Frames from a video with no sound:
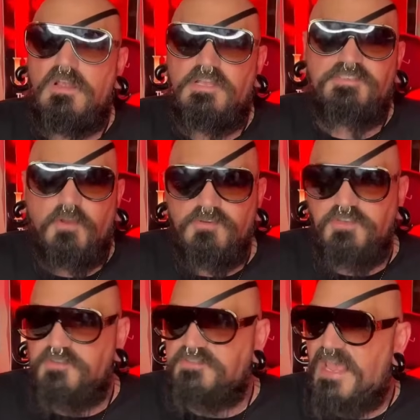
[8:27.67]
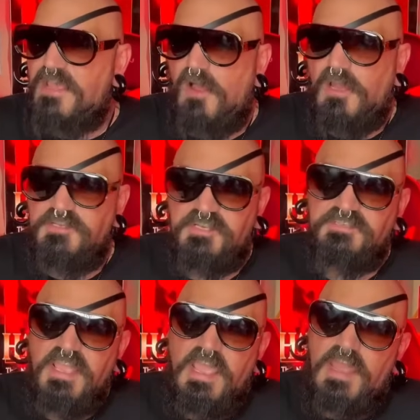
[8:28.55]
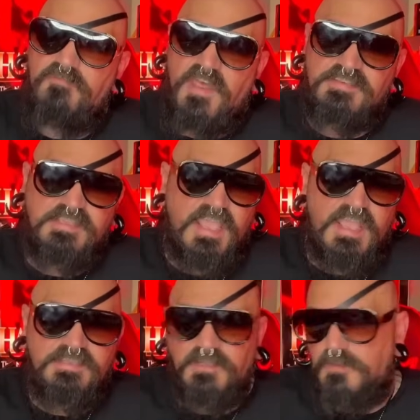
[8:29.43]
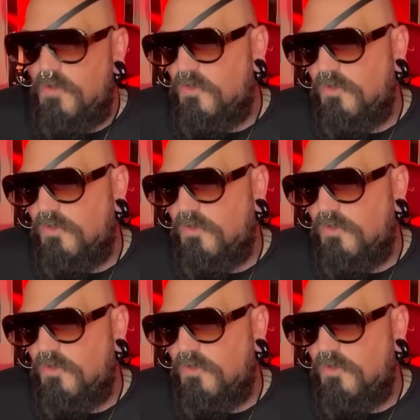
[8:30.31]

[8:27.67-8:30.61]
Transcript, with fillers: A social psychologist investigates a local